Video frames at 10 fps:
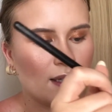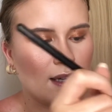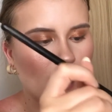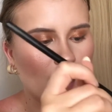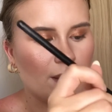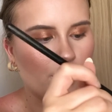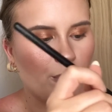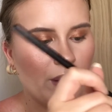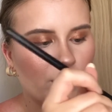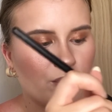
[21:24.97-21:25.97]
and the
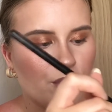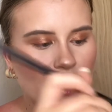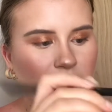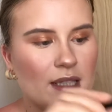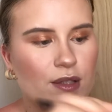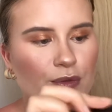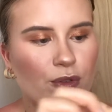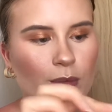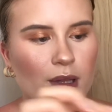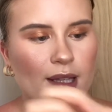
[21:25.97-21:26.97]
brown shade from
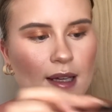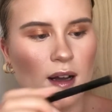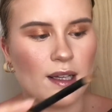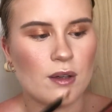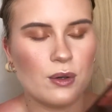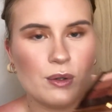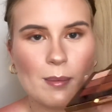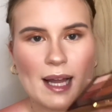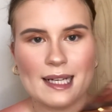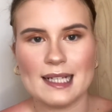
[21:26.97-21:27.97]
the Icon
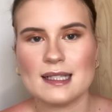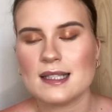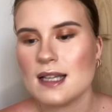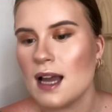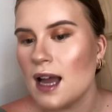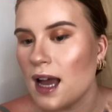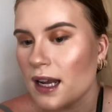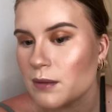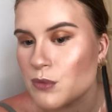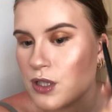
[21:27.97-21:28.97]
palette, and
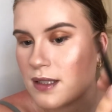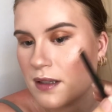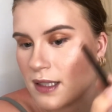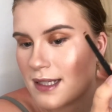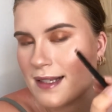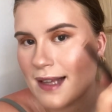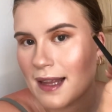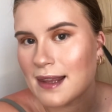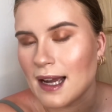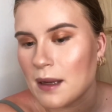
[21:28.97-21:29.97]
I'm just going to set
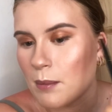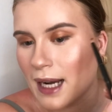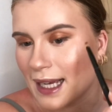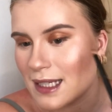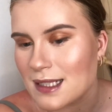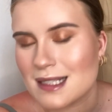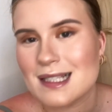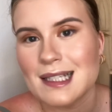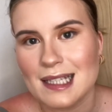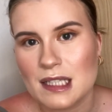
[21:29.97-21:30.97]
that in place. It doesn't
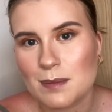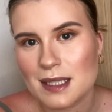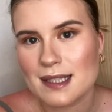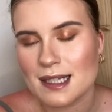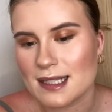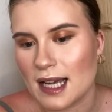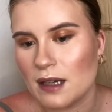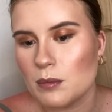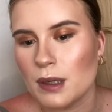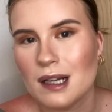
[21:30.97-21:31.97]
need to be set down,
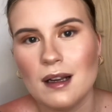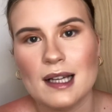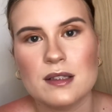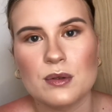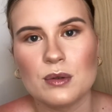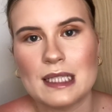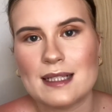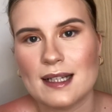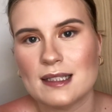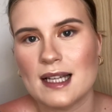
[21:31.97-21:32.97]
but I like to always
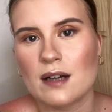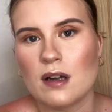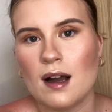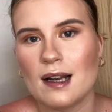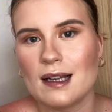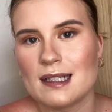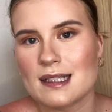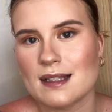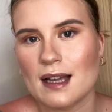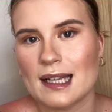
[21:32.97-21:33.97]
set down eyeliners
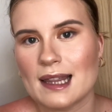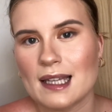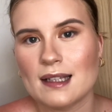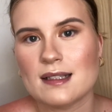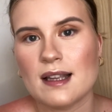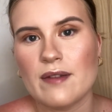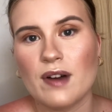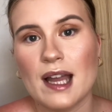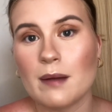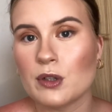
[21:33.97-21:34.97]
like this if I
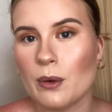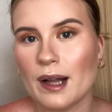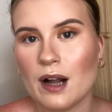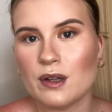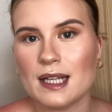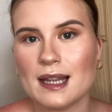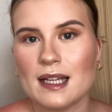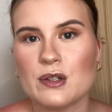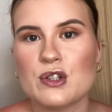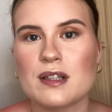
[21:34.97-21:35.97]
am going out or anything,
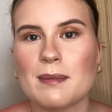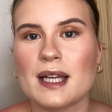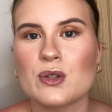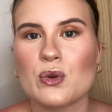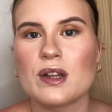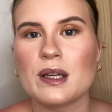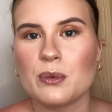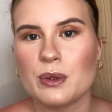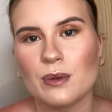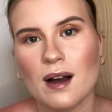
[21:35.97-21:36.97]
just to make sure that it
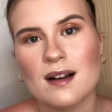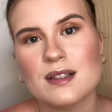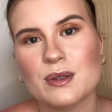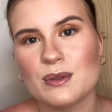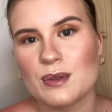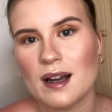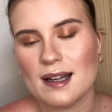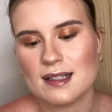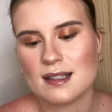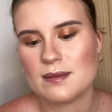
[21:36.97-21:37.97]
will last all
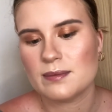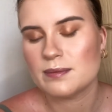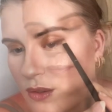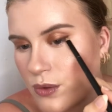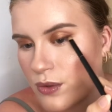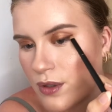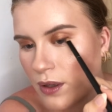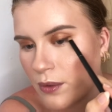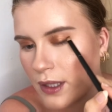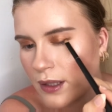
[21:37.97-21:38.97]
night. It's also a
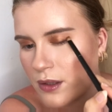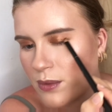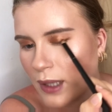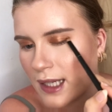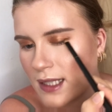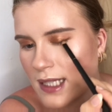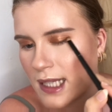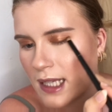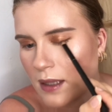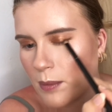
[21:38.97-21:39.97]
really good way to
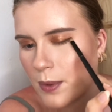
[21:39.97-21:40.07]
keep